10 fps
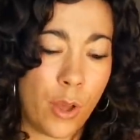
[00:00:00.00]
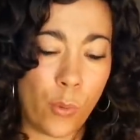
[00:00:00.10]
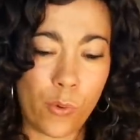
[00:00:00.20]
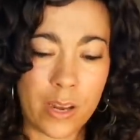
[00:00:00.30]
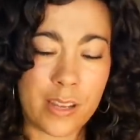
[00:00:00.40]

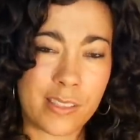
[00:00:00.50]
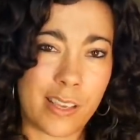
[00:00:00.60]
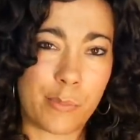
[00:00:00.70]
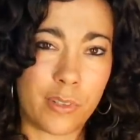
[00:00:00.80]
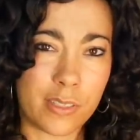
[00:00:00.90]
One
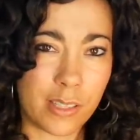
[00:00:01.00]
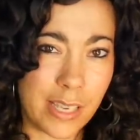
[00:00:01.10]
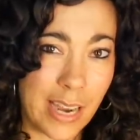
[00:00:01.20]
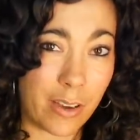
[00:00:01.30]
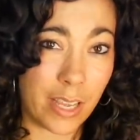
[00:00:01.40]
example is
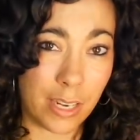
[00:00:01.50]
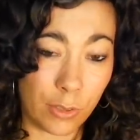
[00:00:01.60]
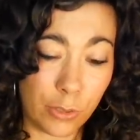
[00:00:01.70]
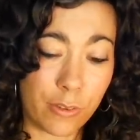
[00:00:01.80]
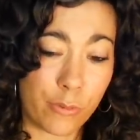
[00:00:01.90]
laid out
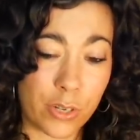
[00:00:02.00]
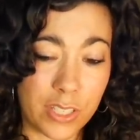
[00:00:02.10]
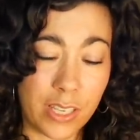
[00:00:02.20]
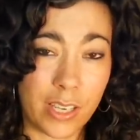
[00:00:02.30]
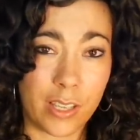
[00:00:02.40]
in Luke
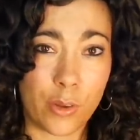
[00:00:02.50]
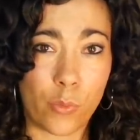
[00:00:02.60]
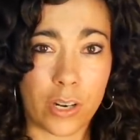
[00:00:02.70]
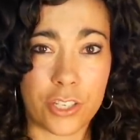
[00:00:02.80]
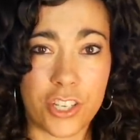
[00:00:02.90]
14,
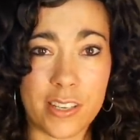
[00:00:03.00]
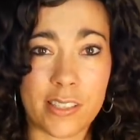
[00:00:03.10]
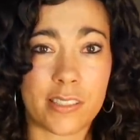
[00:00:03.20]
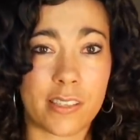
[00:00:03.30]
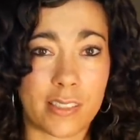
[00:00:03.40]
where
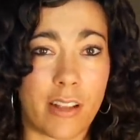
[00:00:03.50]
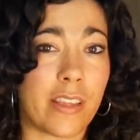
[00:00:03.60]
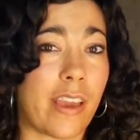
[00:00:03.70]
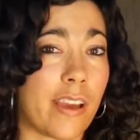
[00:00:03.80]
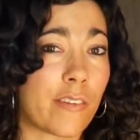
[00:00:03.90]
Jesus is
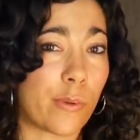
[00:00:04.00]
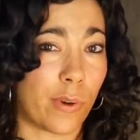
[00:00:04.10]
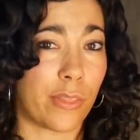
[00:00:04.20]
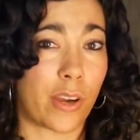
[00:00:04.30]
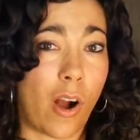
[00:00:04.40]
telling
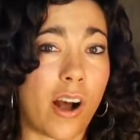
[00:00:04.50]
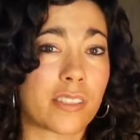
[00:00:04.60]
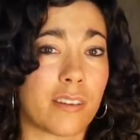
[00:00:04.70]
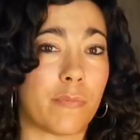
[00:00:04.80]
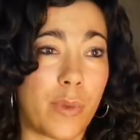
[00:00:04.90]
everyone the
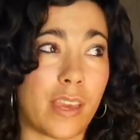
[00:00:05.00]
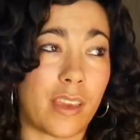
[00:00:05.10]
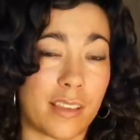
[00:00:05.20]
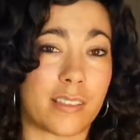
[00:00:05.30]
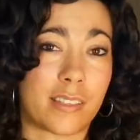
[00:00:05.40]
cost of being
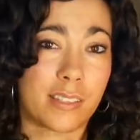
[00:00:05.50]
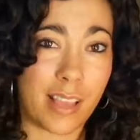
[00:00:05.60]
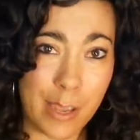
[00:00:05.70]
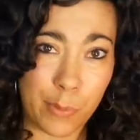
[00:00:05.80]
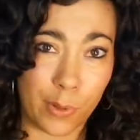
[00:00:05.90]
his
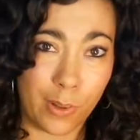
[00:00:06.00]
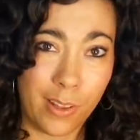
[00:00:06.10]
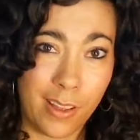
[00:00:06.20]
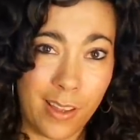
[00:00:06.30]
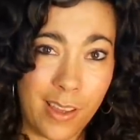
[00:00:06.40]

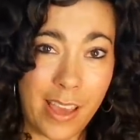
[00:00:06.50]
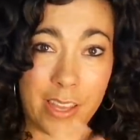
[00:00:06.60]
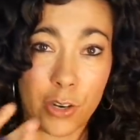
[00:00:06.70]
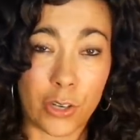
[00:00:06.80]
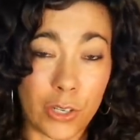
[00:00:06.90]
disciple,
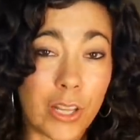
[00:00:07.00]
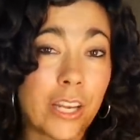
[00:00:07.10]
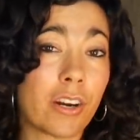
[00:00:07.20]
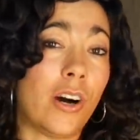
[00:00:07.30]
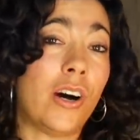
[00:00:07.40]
and
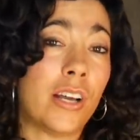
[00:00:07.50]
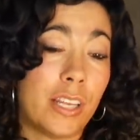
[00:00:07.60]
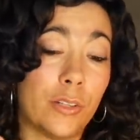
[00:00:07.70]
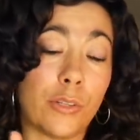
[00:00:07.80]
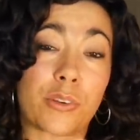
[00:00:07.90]
earlier on
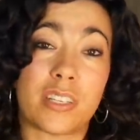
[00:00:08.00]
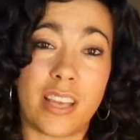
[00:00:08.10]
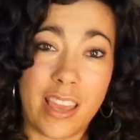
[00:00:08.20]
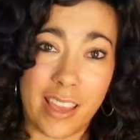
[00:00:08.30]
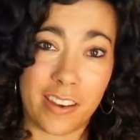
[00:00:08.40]
in Luke
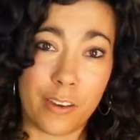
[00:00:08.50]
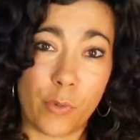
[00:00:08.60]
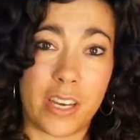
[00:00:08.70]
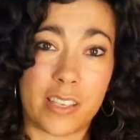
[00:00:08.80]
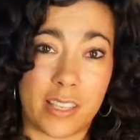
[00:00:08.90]
10,
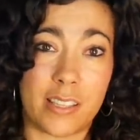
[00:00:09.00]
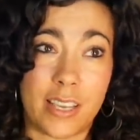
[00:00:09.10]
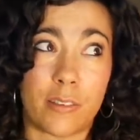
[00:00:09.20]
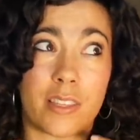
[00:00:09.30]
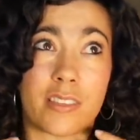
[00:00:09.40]
when he sends
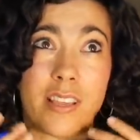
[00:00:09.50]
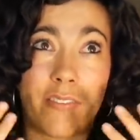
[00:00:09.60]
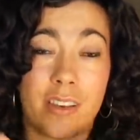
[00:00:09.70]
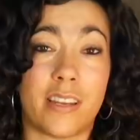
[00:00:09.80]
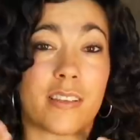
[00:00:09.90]
out the
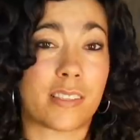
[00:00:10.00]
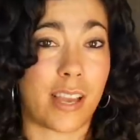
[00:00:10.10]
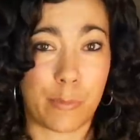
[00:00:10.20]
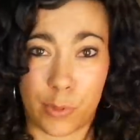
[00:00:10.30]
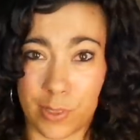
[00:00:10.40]
70
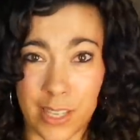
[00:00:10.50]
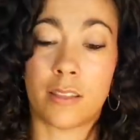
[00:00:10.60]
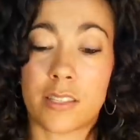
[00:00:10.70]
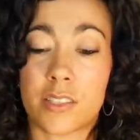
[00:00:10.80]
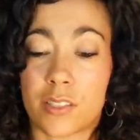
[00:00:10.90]
disciples.
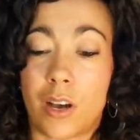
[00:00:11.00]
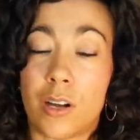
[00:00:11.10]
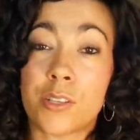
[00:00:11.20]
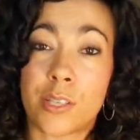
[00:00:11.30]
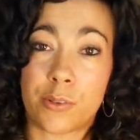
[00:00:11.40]
This is
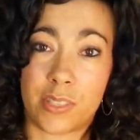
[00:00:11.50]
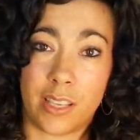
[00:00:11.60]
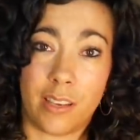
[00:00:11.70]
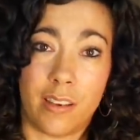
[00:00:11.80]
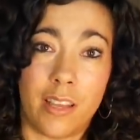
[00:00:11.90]
also
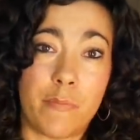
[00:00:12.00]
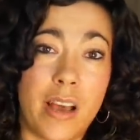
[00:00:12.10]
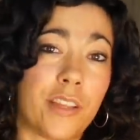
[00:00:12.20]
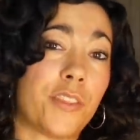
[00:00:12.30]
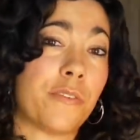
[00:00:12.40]
seen in
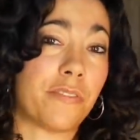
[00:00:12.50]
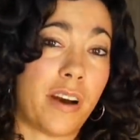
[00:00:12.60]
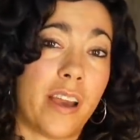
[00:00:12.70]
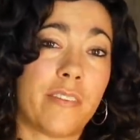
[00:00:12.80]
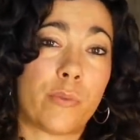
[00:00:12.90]
Matthew
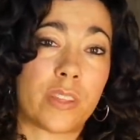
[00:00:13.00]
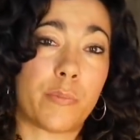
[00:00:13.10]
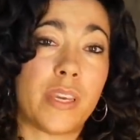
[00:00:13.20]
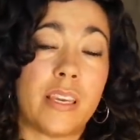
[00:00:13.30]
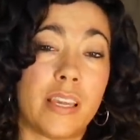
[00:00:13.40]
5 with the
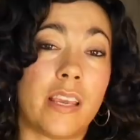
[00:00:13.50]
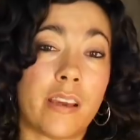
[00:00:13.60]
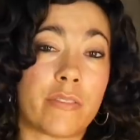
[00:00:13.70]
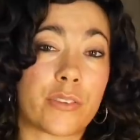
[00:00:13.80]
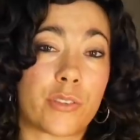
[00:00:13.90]

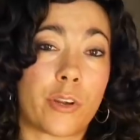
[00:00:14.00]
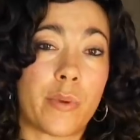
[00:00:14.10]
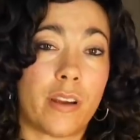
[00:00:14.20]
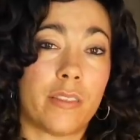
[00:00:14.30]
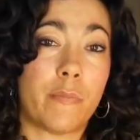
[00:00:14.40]
beginning of the
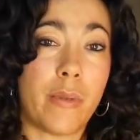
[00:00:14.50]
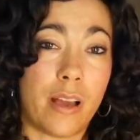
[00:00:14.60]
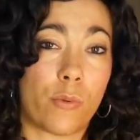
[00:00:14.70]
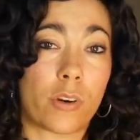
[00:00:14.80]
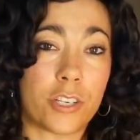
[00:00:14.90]
Sermon on the
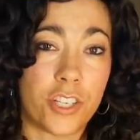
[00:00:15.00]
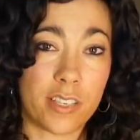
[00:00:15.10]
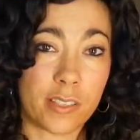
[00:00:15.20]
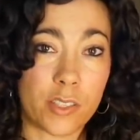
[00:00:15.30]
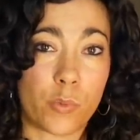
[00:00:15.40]
Mount, where
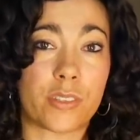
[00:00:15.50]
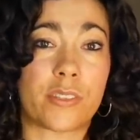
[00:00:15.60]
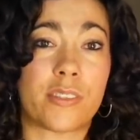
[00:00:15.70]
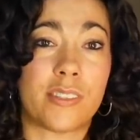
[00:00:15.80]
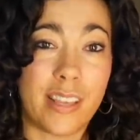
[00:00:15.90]
Jesus was
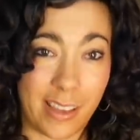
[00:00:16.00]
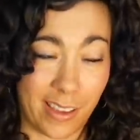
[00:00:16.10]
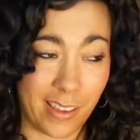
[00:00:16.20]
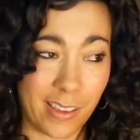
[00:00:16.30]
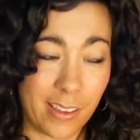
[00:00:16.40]

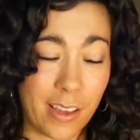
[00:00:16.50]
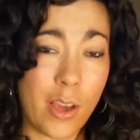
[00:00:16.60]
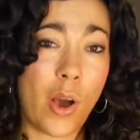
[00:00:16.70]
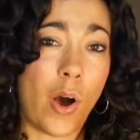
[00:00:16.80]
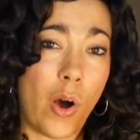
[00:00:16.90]
sitting
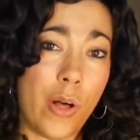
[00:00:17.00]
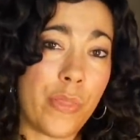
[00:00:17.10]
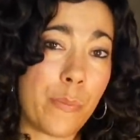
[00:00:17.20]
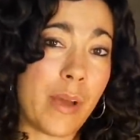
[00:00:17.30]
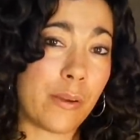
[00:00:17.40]

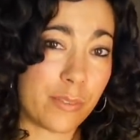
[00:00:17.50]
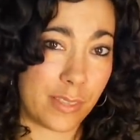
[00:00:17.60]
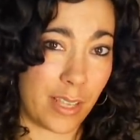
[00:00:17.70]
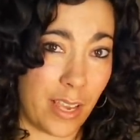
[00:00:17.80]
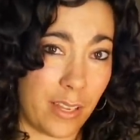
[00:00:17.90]
on the
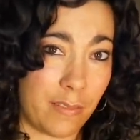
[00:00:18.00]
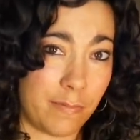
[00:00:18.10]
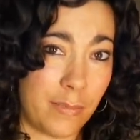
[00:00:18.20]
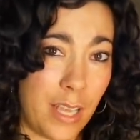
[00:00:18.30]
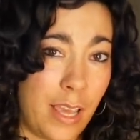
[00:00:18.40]
mountainside
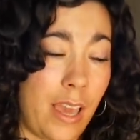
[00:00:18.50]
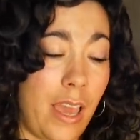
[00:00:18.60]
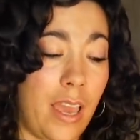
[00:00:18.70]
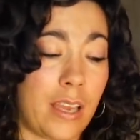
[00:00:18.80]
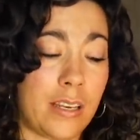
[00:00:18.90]

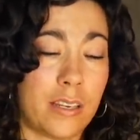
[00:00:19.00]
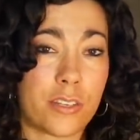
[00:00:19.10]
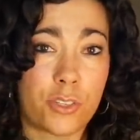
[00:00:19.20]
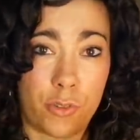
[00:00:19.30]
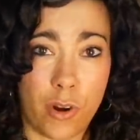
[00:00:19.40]
and
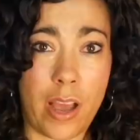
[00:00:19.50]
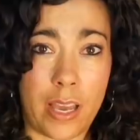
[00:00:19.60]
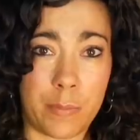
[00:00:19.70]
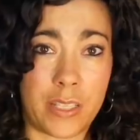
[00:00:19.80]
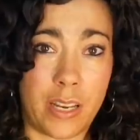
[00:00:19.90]

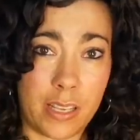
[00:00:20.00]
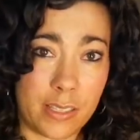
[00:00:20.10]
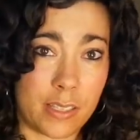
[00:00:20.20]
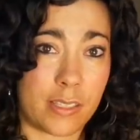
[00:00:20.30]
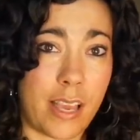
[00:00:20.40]
describes that
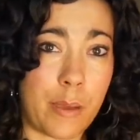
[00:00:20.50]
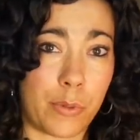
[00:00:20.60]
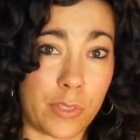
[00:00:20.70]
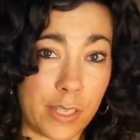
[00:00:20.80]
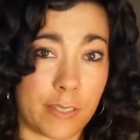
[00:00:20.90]
his
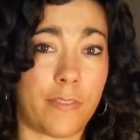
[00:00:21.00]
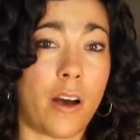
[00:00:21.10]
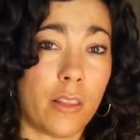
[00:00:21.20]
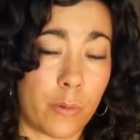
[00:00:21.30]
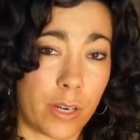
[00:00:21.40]
disciples, his
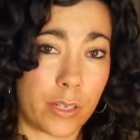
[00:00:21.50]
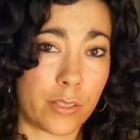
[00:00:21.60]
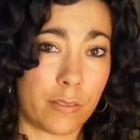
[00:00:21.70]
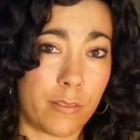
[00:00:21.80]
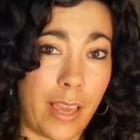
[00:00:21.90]

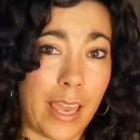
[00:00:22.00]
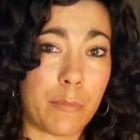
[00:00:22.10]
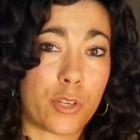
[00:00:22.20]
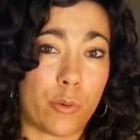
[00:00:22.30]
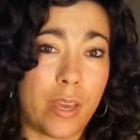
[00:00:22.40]
followers,
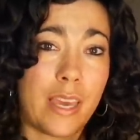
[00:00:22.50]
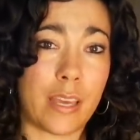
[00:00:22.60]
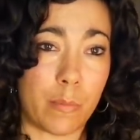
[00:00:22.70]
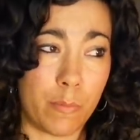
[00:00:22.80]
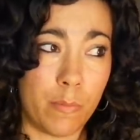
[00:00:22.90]
came to
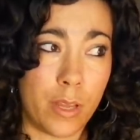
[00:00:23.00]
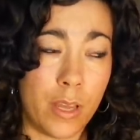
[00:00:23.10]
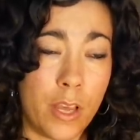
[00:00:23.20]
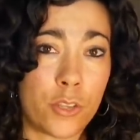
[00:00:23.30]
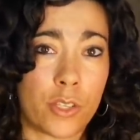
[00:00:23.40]
him
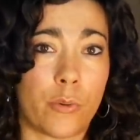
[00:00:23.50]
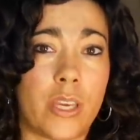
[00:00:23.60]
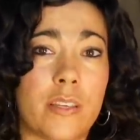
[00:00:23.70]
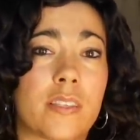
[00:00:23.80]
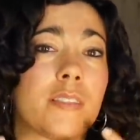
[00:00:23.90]
So
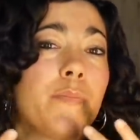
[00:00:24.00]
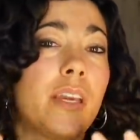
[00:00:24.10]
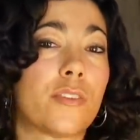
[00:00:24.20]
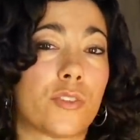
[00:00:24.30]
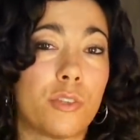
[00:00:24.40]
he
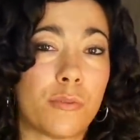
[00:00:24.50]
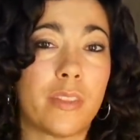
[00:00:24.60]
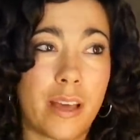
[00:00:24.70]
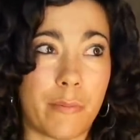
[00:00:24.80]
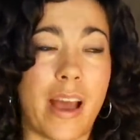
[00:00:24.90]
speaks to
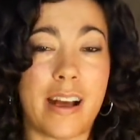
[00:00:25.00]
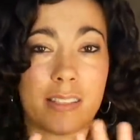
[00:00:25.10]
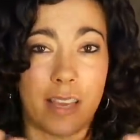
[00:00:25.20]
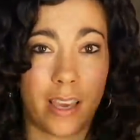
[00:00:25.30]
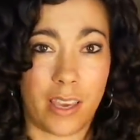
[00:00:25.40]
them
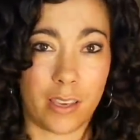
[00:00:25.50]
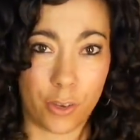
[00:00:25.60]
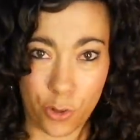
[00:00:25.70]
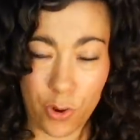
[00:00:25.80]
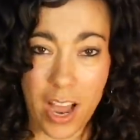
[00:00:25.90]
as a
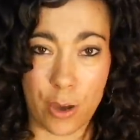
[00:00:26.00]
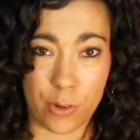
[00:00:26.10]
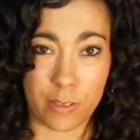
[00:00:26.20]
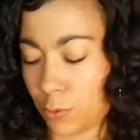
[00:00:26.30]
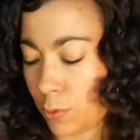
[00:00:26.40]

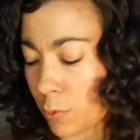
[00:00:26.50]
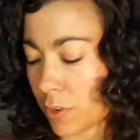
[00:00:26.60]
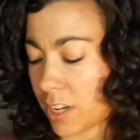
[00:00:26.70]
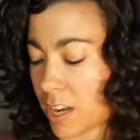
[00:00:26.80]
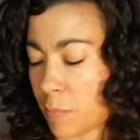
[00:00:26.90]
crowd. Ooh,
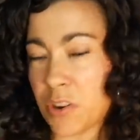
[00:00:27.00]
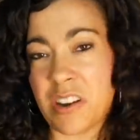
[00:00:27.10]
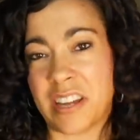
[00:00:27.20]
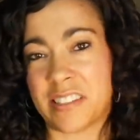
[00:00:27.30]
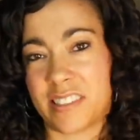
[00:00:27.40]
we're to number
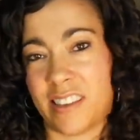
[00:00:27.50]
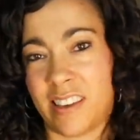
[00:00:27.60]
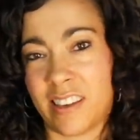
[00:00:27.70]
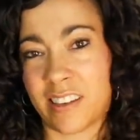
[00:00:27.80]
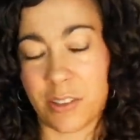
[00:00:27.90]

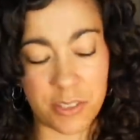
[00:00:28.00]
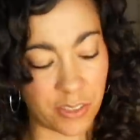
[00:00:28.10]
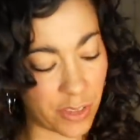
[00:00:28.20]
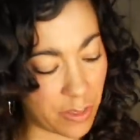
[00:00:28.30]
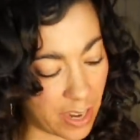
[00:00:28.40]
19. Those
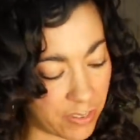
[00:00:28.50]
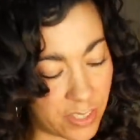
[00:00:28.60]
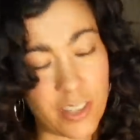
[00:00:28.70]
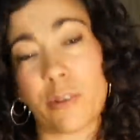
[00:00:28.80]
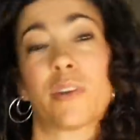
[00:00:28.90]
of you that have
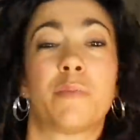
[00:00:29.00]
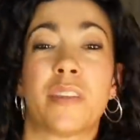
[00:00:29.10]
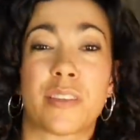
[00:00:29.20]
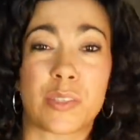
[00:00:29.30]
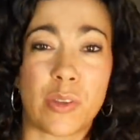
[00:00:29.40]
stuck with
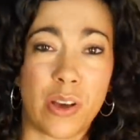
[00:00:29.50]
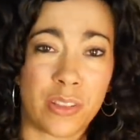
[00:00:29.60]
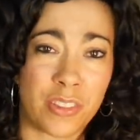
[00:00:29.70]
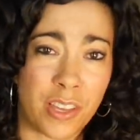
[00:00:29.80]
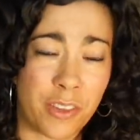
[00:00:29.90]
me this
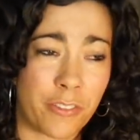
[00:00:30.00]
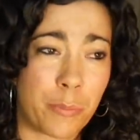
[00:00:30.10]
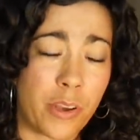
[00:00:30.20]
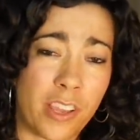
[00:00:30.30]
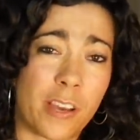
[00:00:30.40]
long, thank you
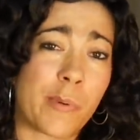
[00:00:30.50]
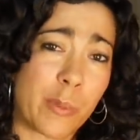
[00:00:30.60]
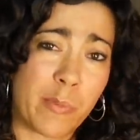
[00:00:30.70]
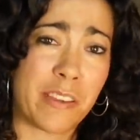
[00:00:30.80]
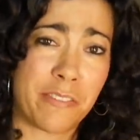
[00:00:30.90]
for putting up
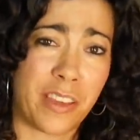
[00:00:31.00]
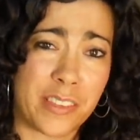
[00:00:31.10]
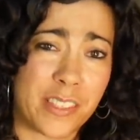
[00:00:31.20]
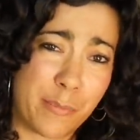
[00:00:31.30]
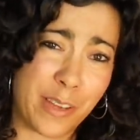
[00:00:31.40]
with my
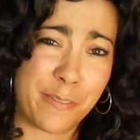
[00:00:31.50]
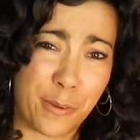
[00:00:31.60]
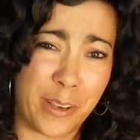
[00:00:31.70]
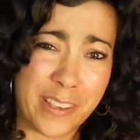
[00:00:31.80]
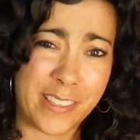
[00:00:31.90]
face and my
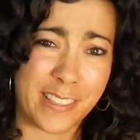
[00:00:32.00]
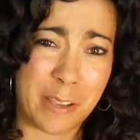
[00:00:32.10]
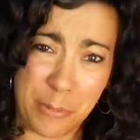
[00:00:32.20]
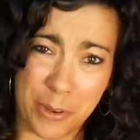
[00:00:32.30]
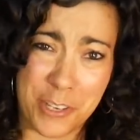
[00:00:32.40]
voice. I
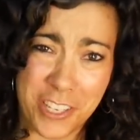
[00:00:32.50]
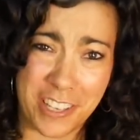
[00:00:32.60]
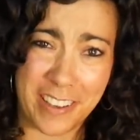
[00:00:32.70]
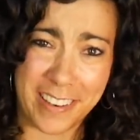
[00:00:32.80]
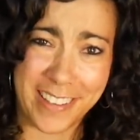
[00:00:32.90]

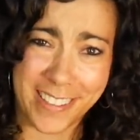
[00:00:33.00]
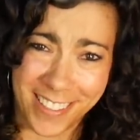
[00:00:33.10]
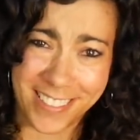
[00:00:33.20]
appreciate it.